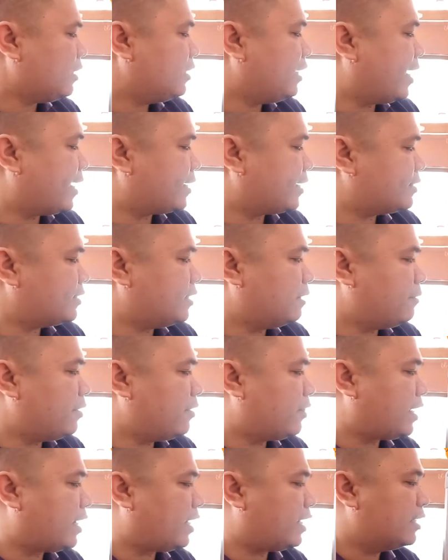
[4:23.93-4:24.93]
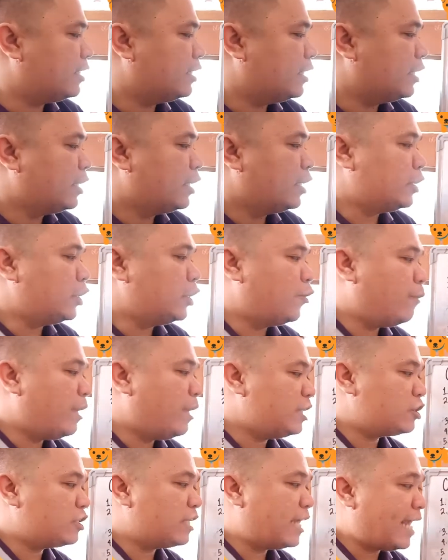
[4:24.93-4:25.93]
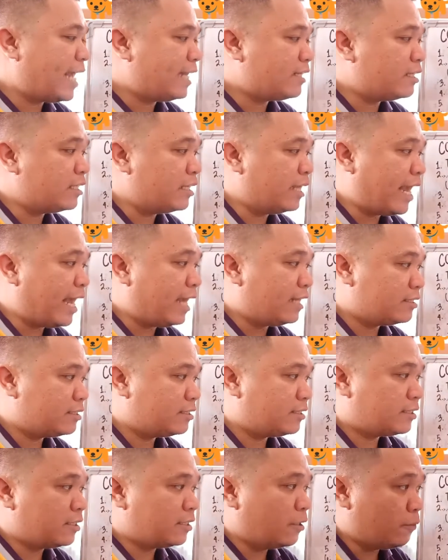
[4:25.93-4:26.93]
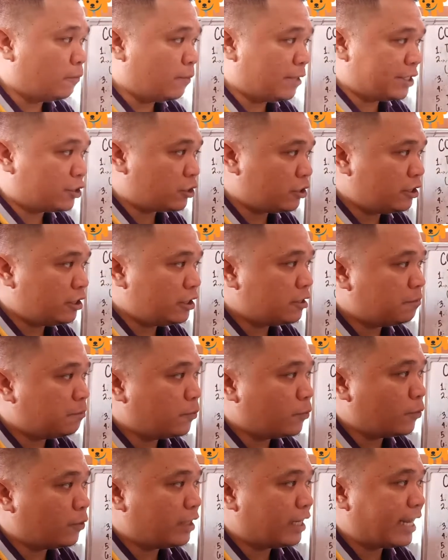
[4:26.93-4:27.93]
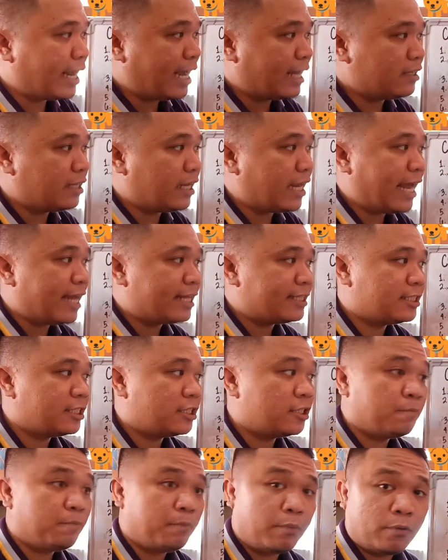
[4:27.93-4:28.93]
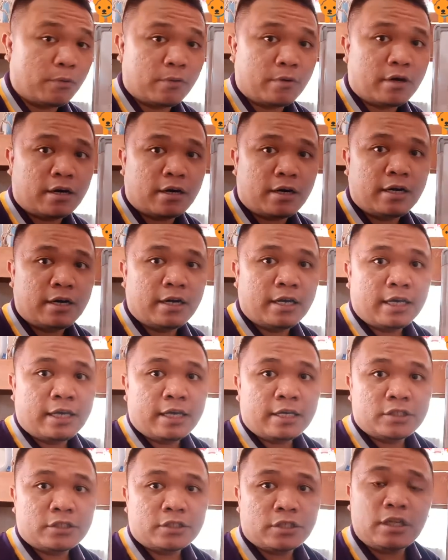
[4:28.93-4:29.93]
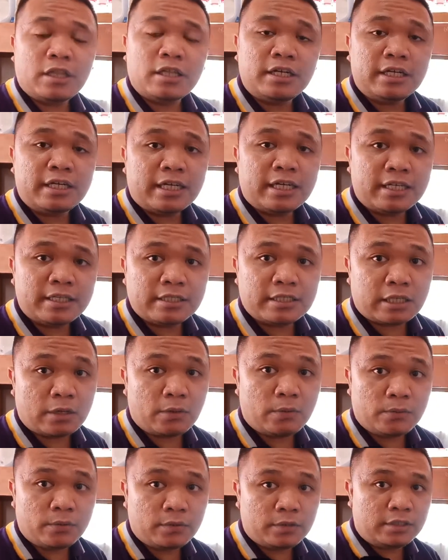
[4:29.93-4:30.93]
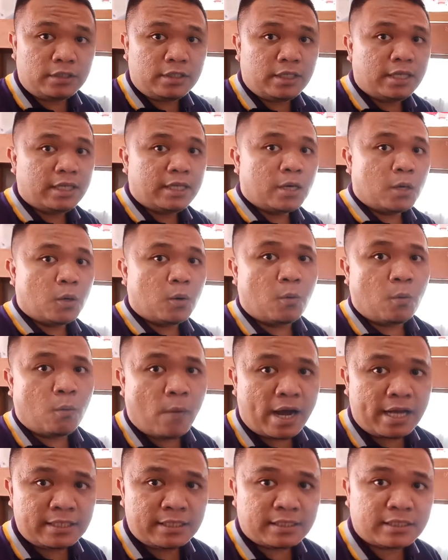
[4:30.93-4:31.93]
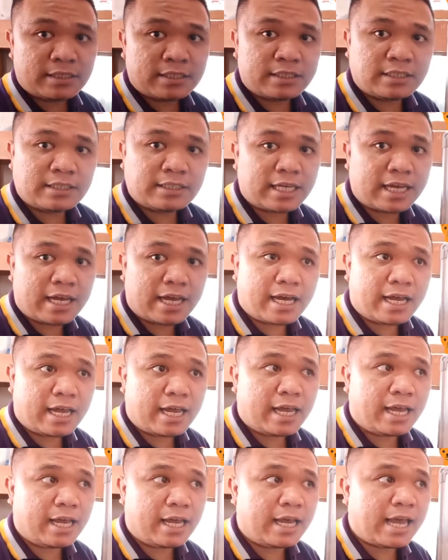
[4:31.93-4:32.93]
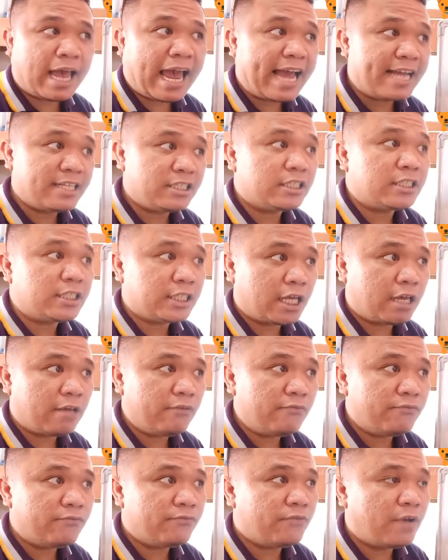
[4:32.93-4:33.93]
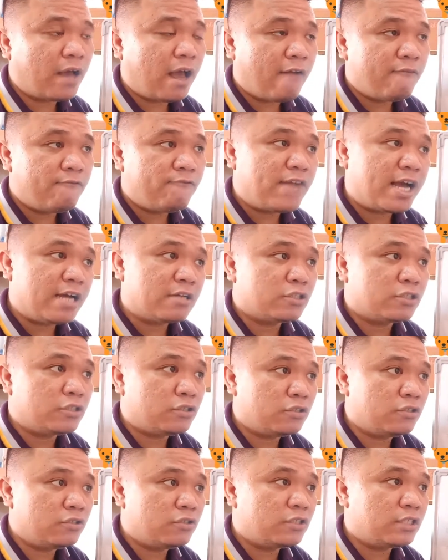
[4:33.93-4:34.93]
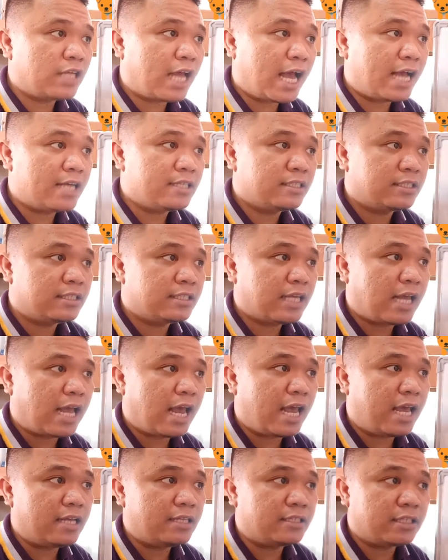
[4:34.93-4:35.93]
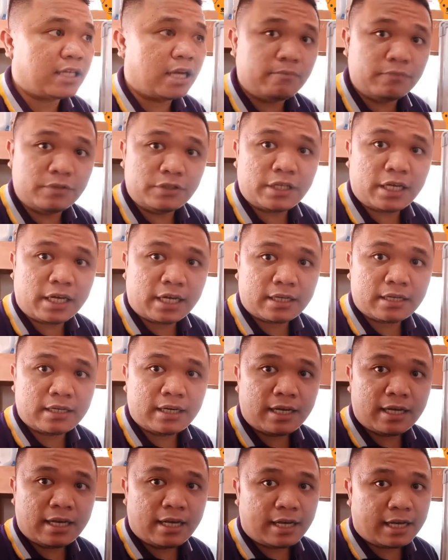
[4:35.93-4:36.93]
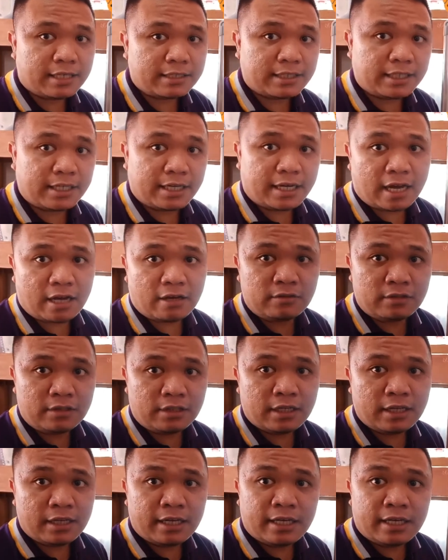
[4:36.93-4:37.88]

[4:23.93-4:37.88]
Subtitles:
Next, number 3. The rich gets richer, the poor gets poorer. So there is a rule. Once a adjective functions as a subject, as a noun,